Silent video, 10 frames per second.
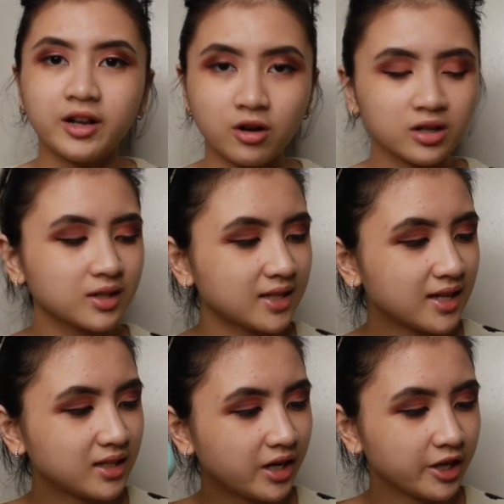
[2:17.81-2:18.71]
It also
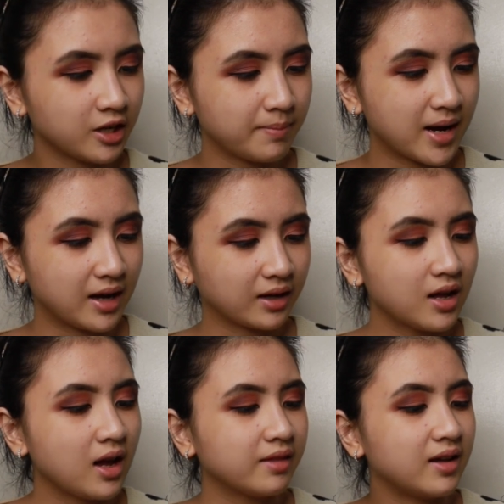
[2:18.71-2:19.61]
says here in the back
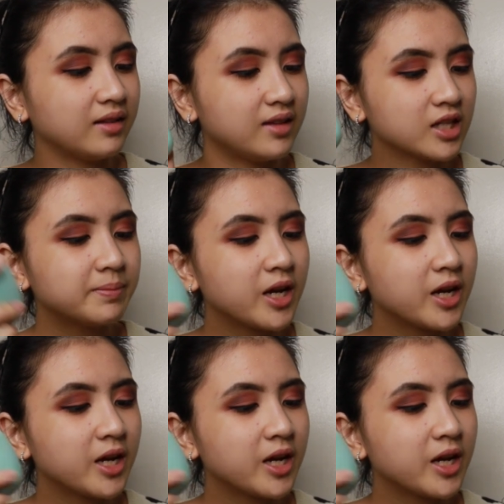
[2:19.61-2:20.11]
that this